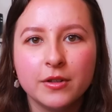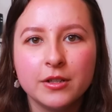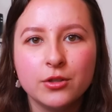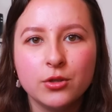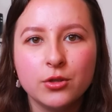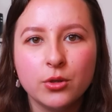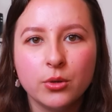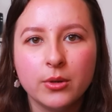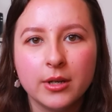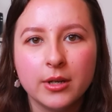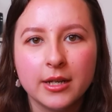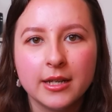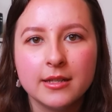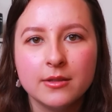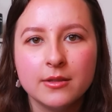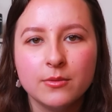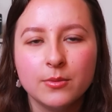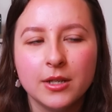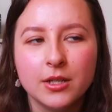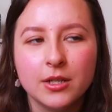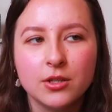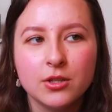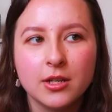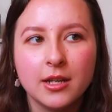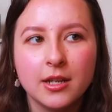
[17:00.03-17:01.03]
his toys,
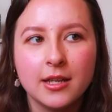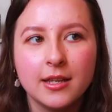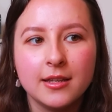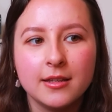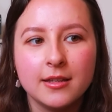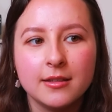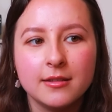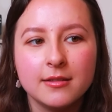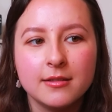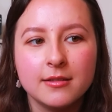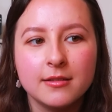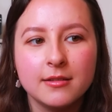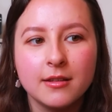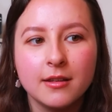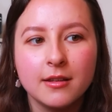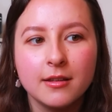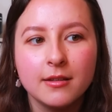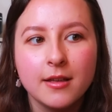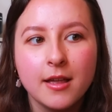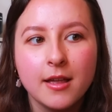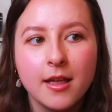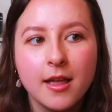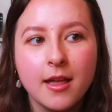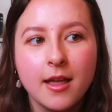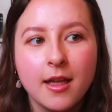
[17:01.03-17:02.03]
which is
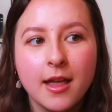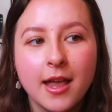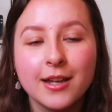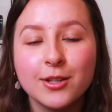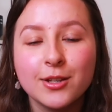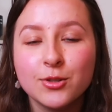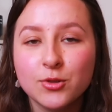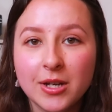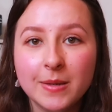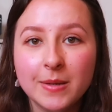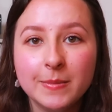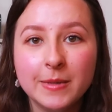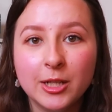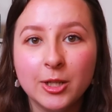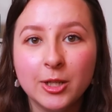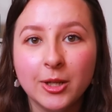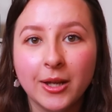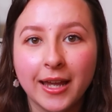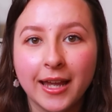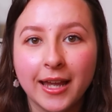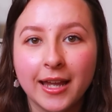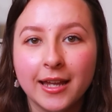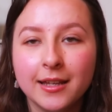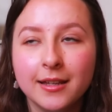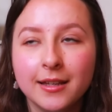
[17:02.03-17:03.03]
extremely
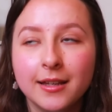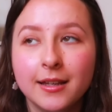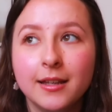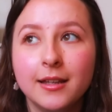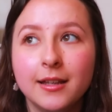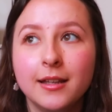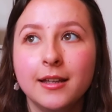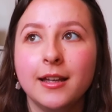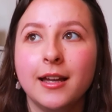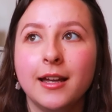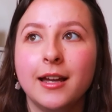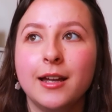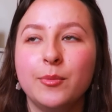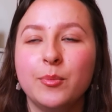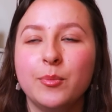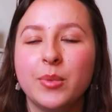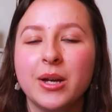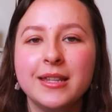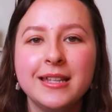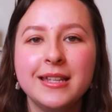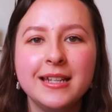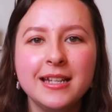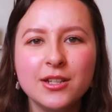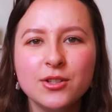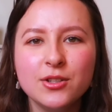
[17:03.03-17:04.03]
lucky. But I
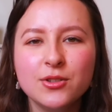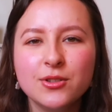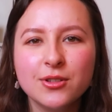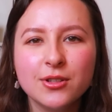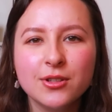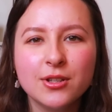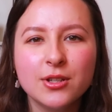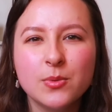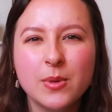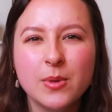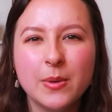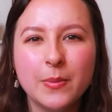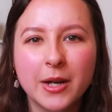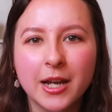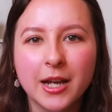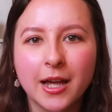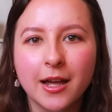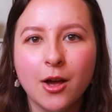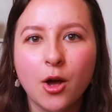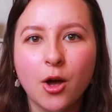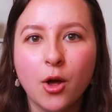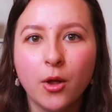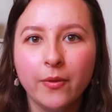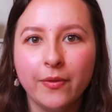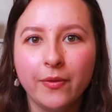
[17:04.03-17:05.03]
think it's just because we were like
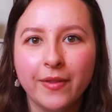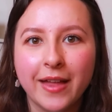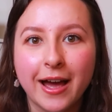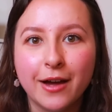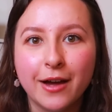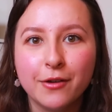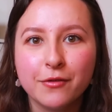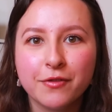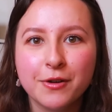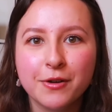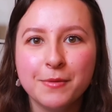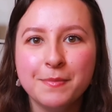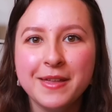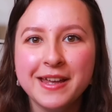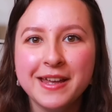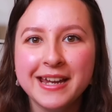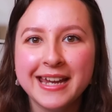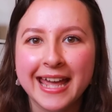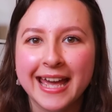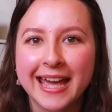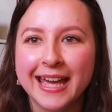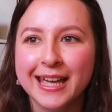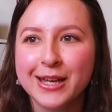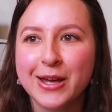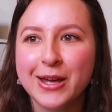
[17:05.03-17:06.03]
on that from the
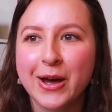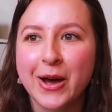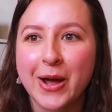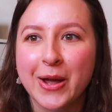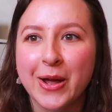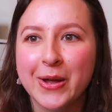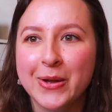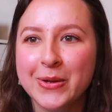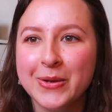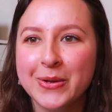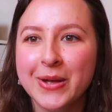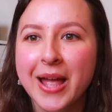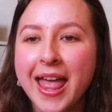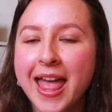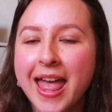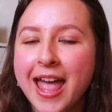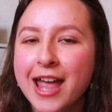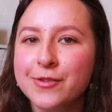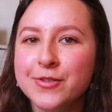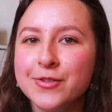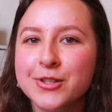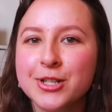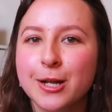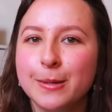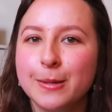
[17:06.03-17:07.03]
get-go.
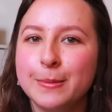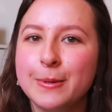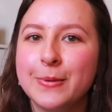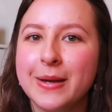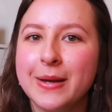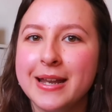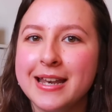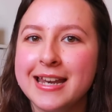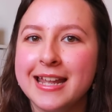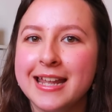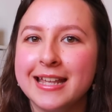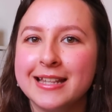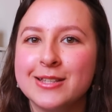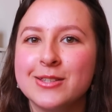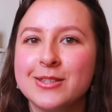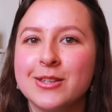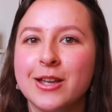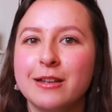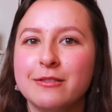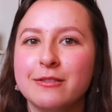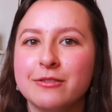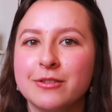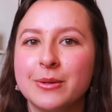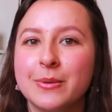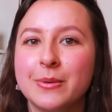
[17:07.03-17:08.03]
Every time we went near the
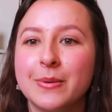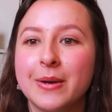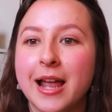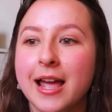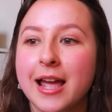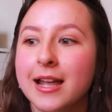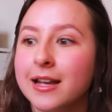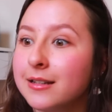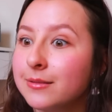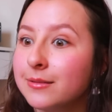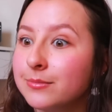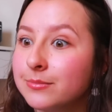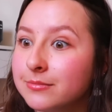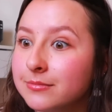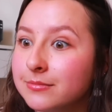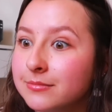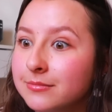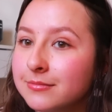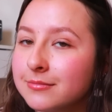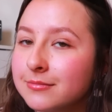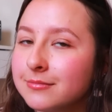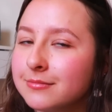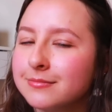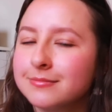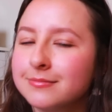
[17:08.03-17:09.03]
sofa, we were like...
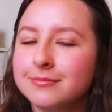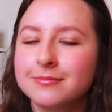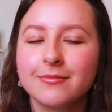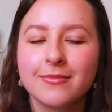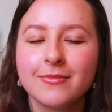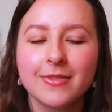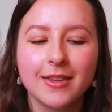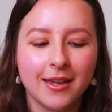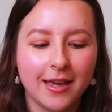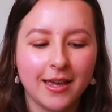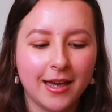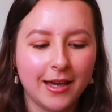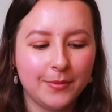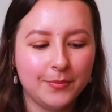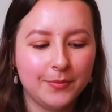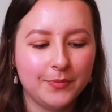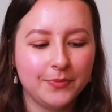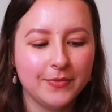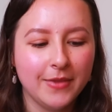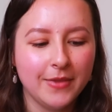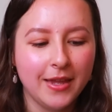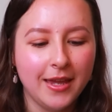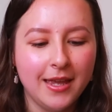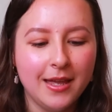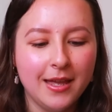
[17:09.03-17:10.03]

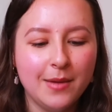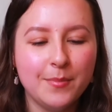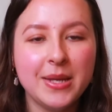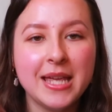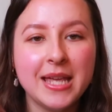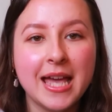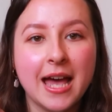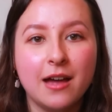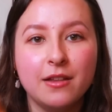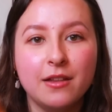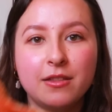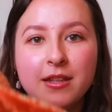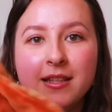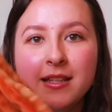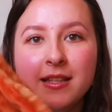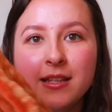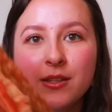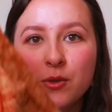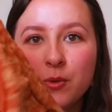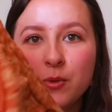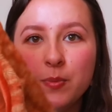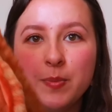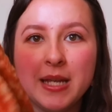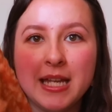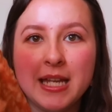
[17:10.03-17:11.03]
But yeah, I think this
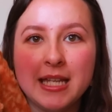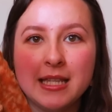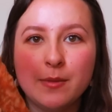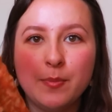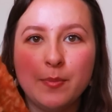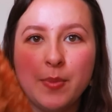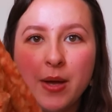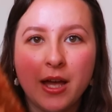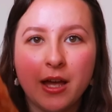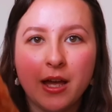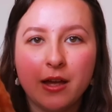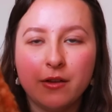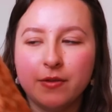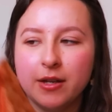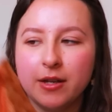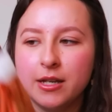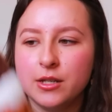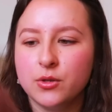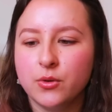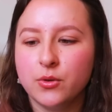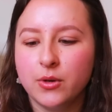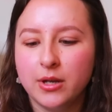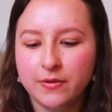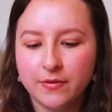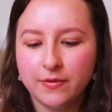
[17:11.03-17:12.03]
will be the perfect
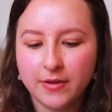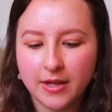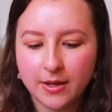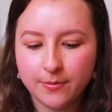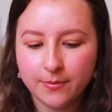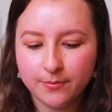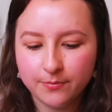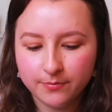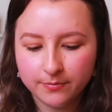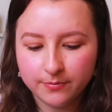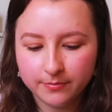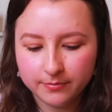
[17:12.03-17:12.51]
toy for him.